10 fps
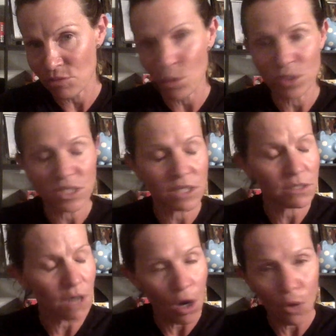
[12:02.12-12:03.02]
boards is
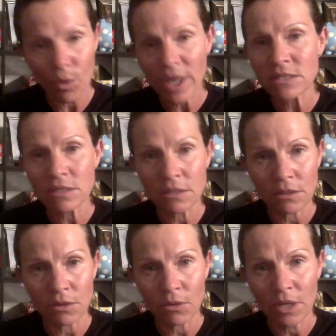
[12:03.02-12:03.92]
always
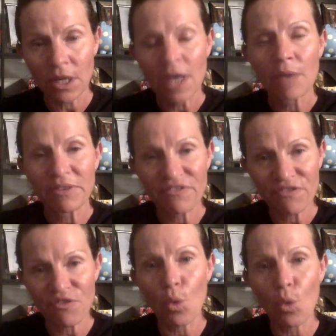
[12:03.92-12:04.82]
due
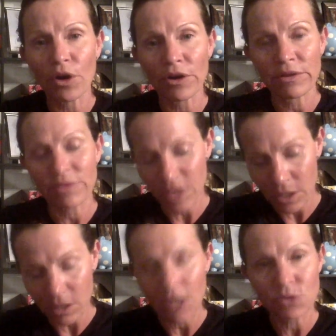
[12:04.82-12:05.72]
before the
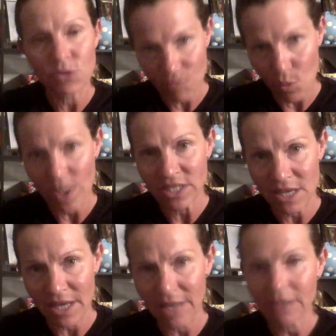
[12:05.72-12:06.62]
close of
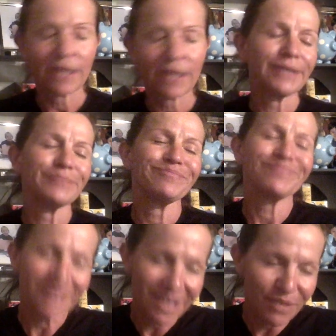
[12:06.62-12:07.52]
Wednesday.
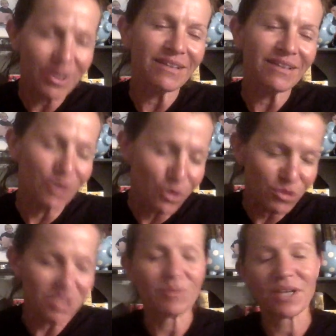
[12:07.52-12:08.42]
Now, I know
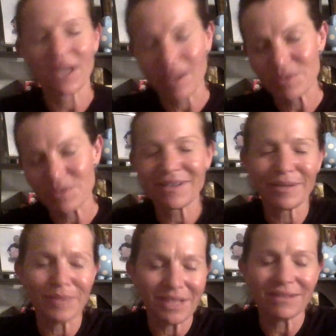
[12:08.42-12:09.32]
sometimes,
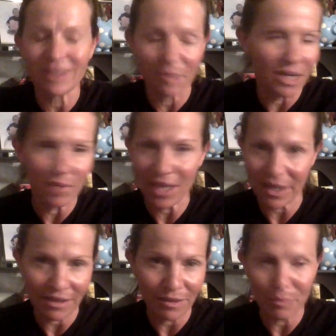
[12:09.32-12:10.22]
come on, I'm not
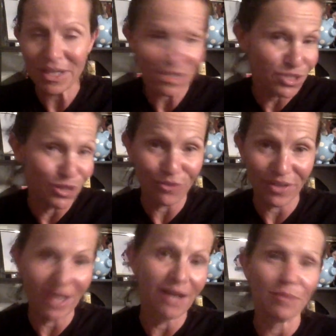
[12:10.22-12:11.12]
going to bust you if
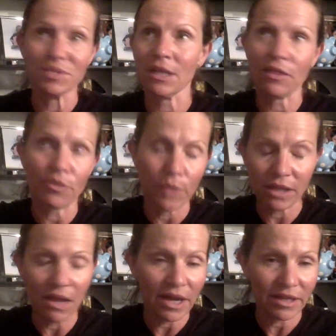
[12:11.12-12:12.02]
it comes in at 3
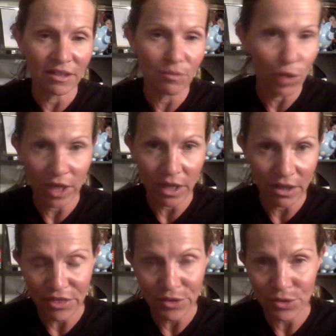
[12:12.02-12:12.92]
o'clock in the morning on a
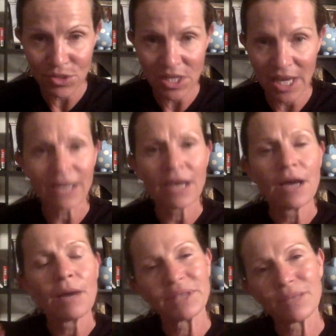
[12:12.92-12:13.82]
Thursday.
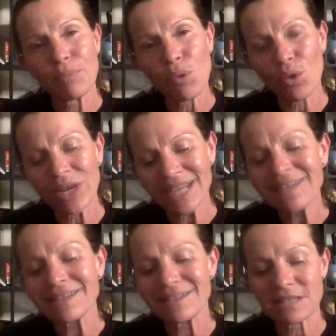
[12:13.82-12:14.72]
But the point
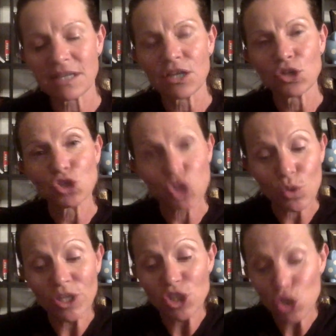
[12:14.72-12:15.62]
is to
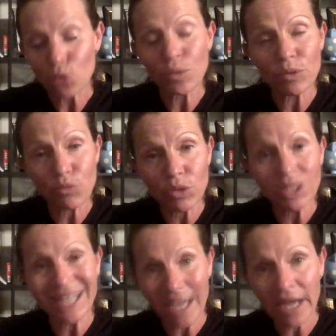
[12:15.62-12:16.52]
ensure we really
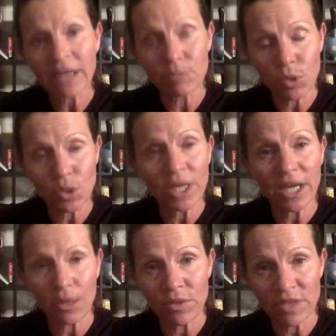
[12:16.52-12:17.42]
can
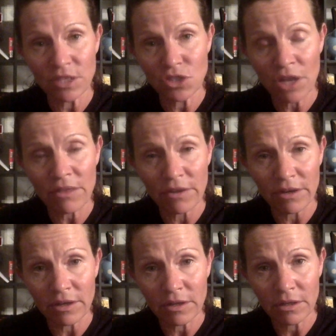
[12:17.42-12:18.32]
communicate with each other.
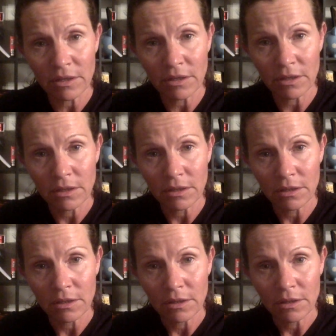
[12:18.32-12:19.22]

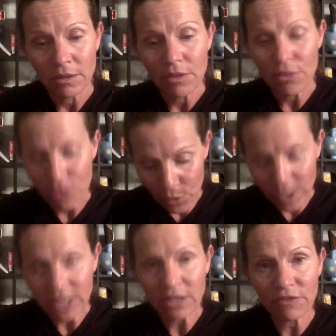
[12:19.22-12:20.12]

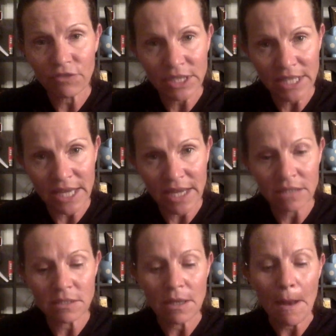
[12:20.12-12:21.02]
3 different
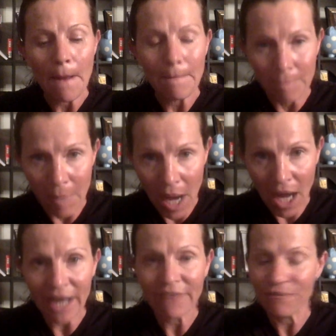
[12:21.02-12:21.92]
days
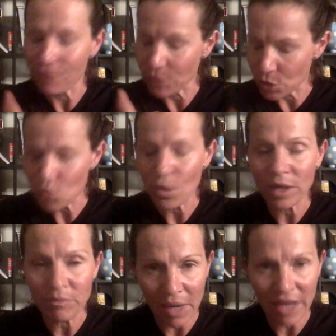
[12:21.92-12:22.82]
first
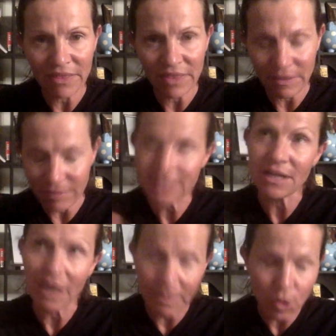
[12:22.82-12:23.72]
one by the
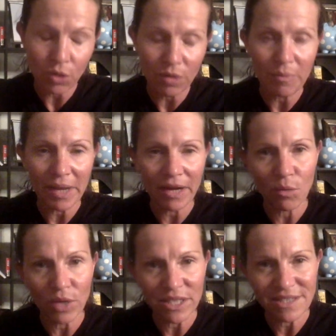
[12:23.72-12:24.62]
time you go to bed on
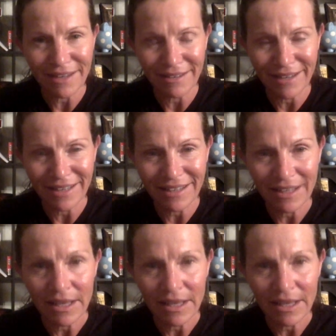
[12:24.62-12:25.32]
Wednesday night.